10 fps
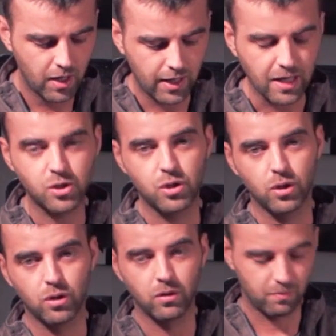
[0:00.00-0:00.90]
That's
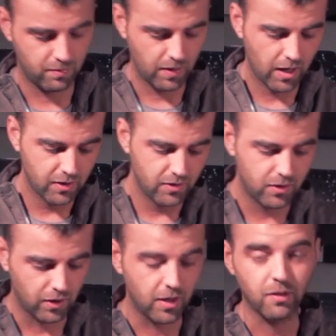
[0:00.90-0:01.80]
due
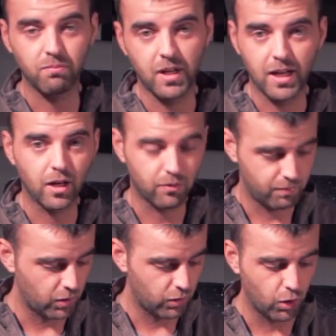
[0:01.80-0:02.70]
to the air
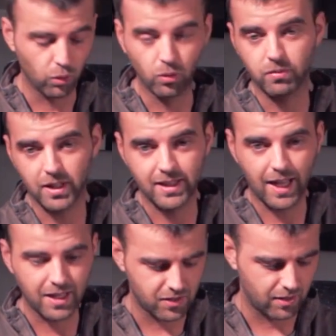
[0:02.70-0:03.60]
cool
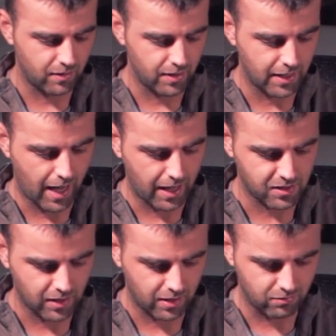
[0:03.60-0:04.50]
condensing the
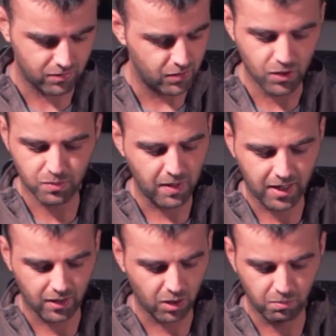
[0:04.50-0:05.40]
gas and just
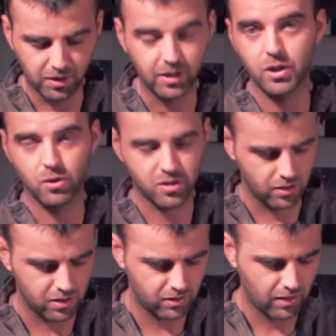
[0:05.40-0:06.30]
making it completely
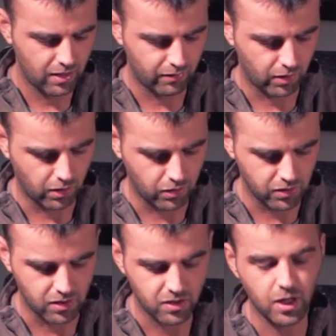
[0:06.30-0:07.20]
useless for gun
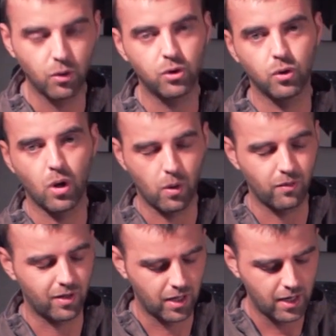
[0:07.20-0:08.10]
usage. CO2,
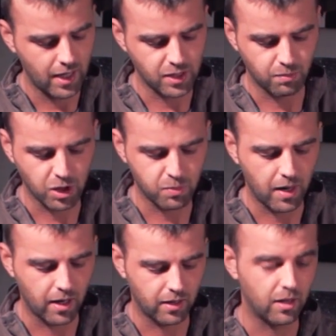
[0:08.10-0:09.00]
however, is much
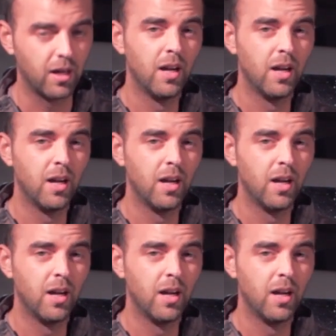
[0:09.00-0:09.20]
better there.